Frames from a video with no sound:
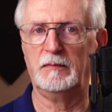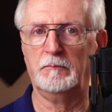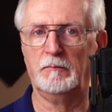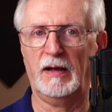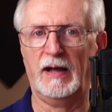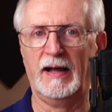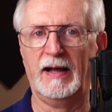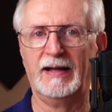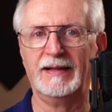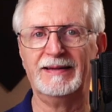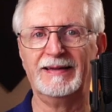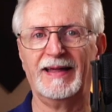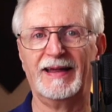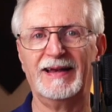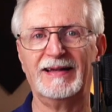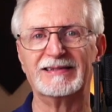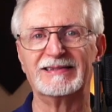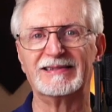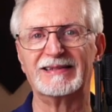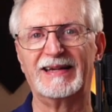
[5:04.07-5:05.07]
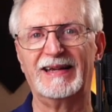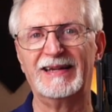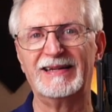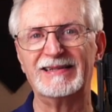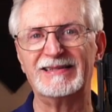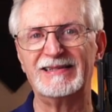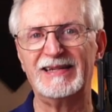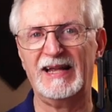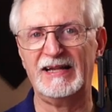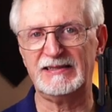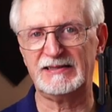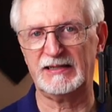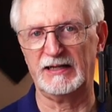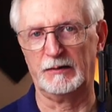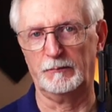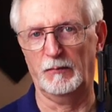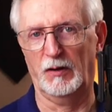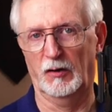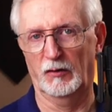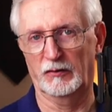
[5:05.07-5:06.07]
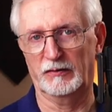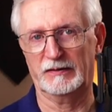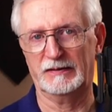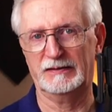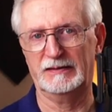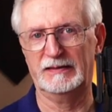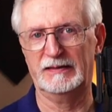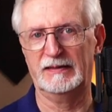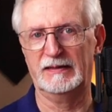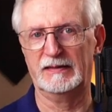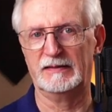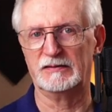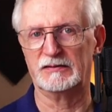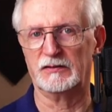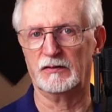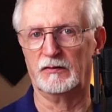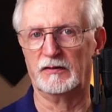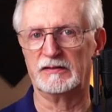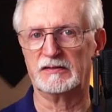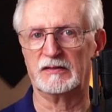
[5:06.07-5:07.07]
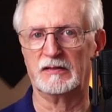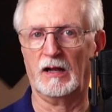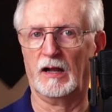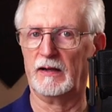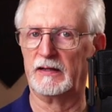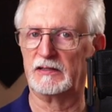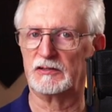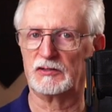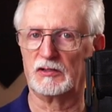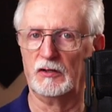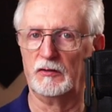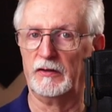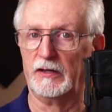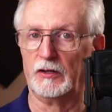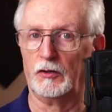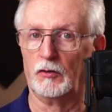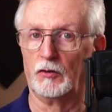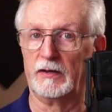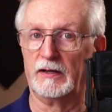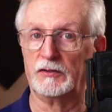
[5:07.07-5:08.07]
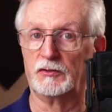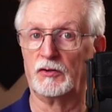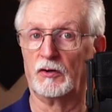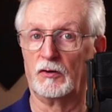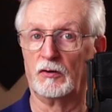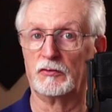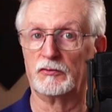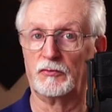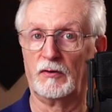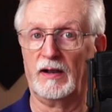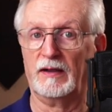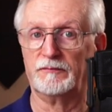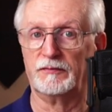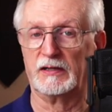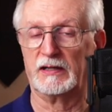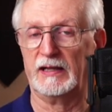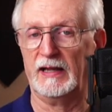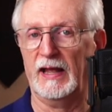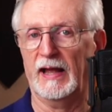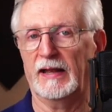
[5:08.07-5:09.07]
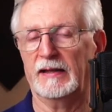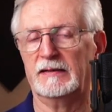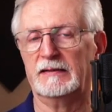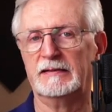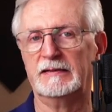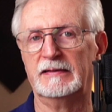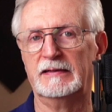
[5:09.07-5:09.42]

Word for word: in mind that it's in testing mode, so it's not excluding your internal traffic yet.